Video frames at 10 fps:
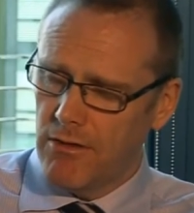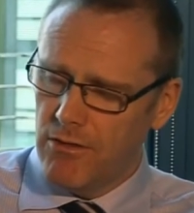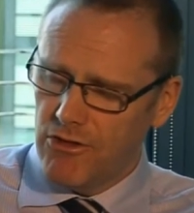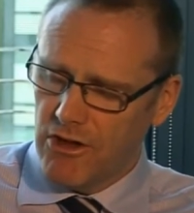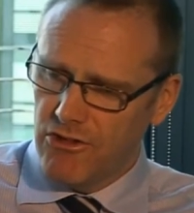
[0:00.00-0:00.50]

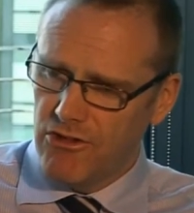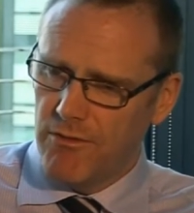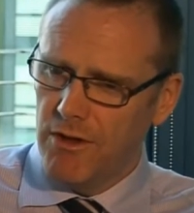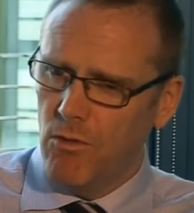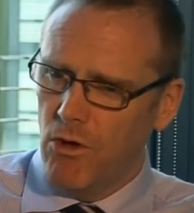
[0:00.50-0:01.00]
Section
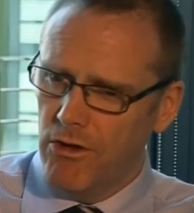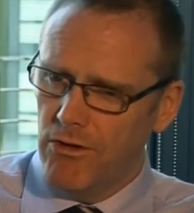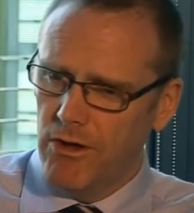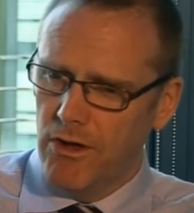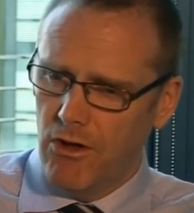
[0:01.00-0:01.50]
71
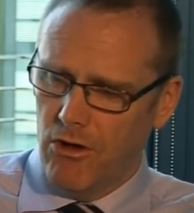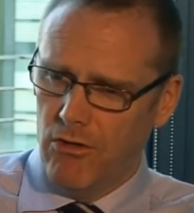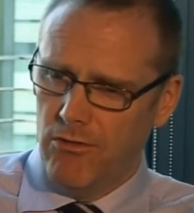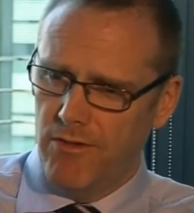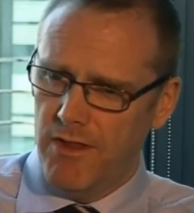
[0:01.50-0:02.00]

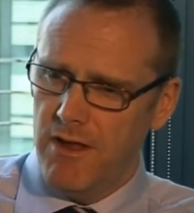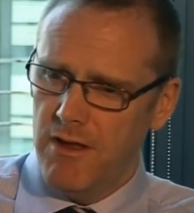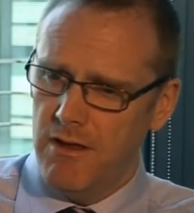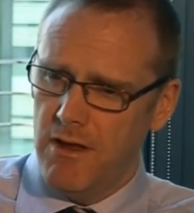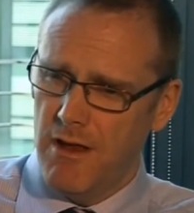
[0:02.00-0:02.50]
of the
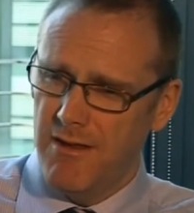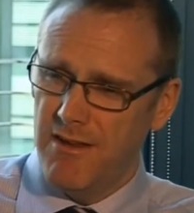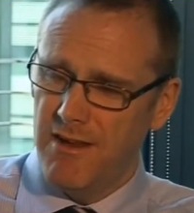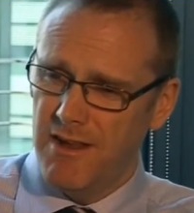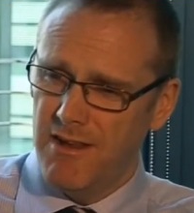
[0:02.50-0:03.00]

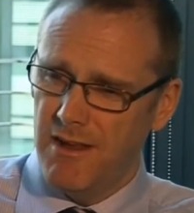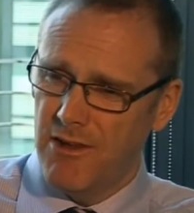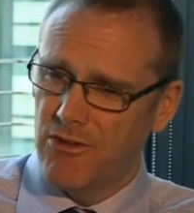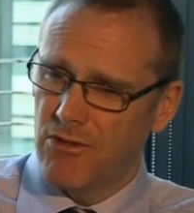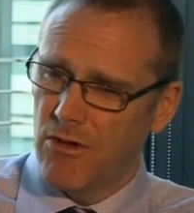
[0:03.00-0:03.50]

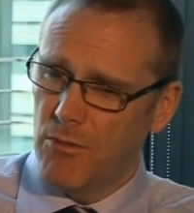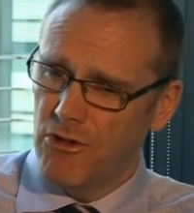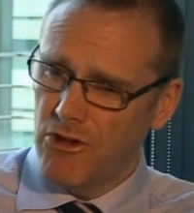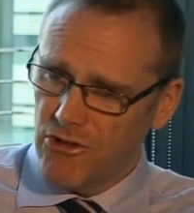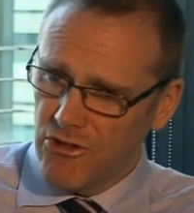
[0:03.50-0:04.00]
1988 Criminal
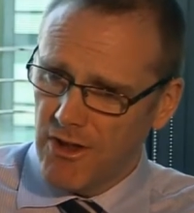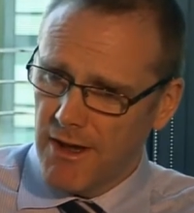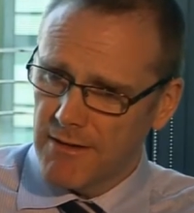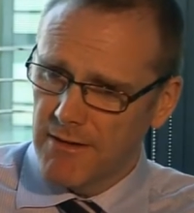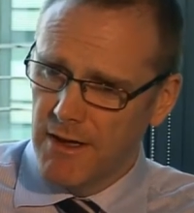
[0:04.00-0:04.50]
Justice
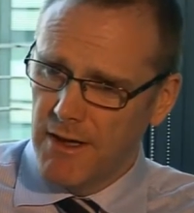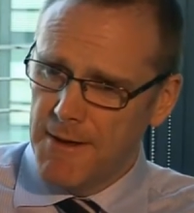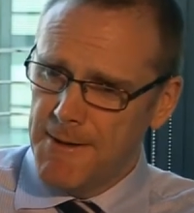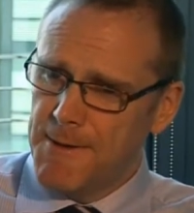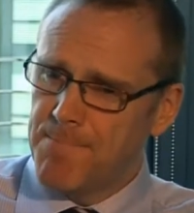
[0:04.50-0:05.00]
Act.
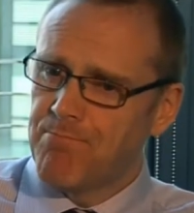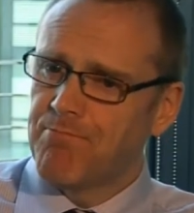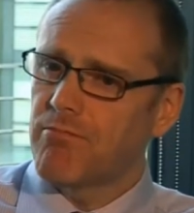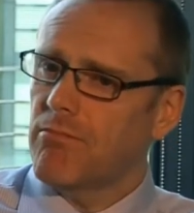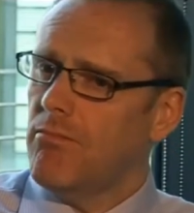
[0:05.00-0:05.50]

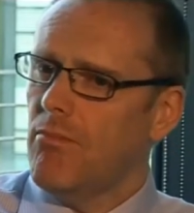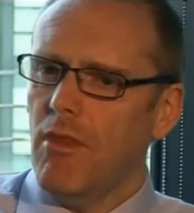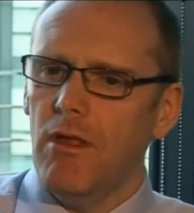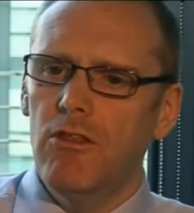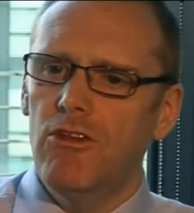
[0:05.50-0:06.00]

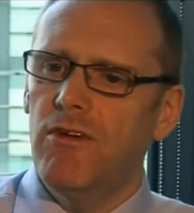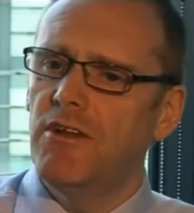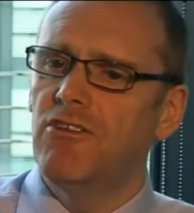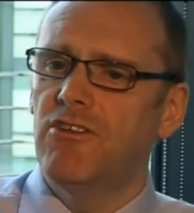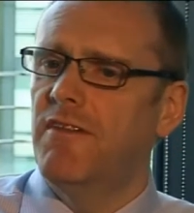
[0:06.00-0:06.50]
The
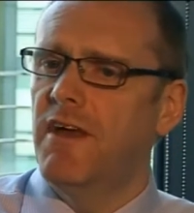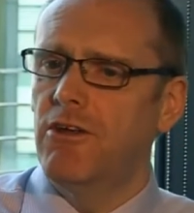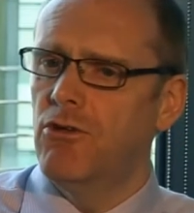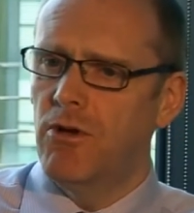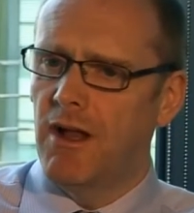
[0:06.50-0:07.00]
defendant said they had
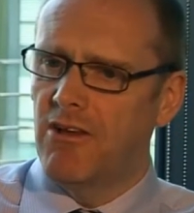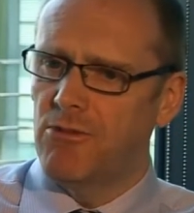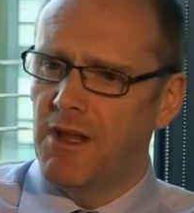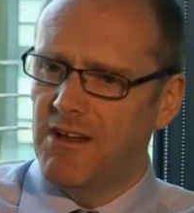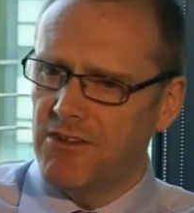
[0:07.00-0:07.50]
no
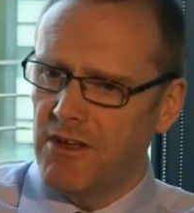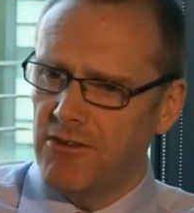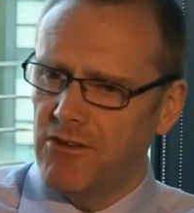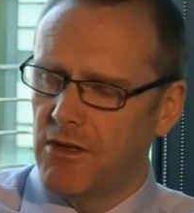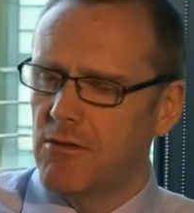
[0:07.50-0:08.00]
realisable
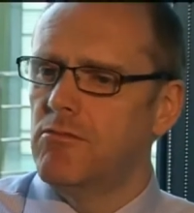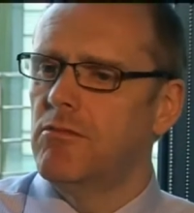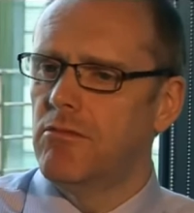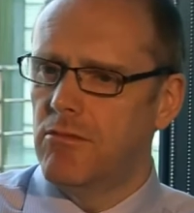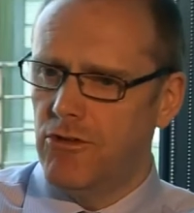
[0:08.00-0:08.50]
assets.
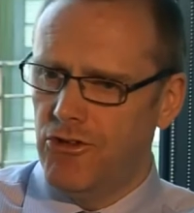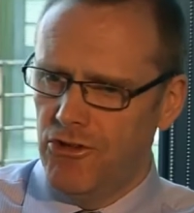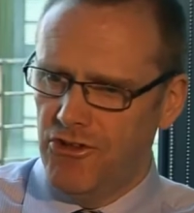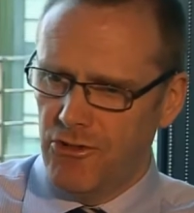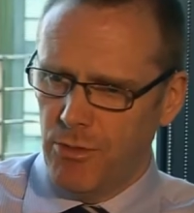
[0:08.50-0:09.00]
The
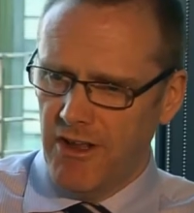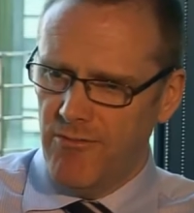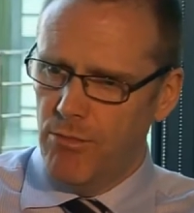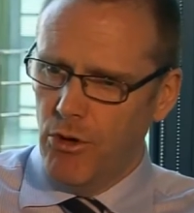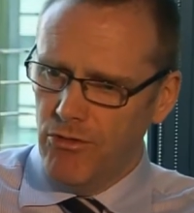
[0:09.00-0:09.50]
judge
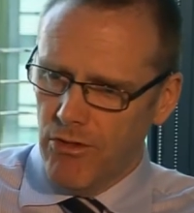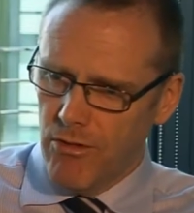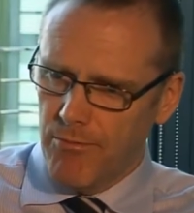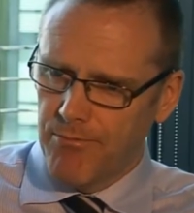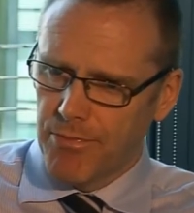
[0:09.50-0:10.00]
disbelieved both of them.